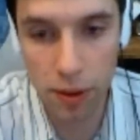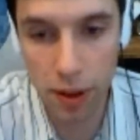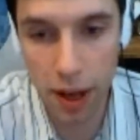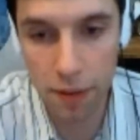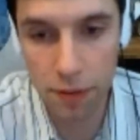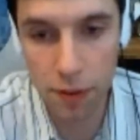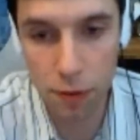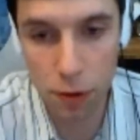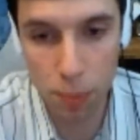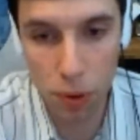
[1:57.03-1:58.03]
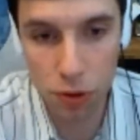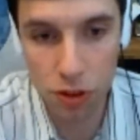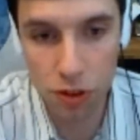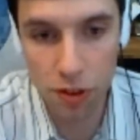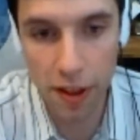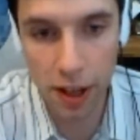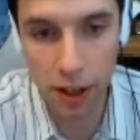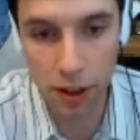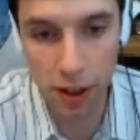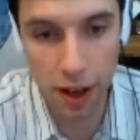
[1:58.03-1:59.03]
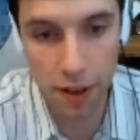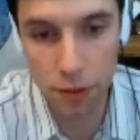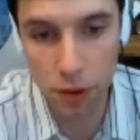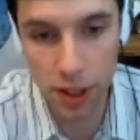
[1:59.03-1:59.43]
have different approaches to that. I have no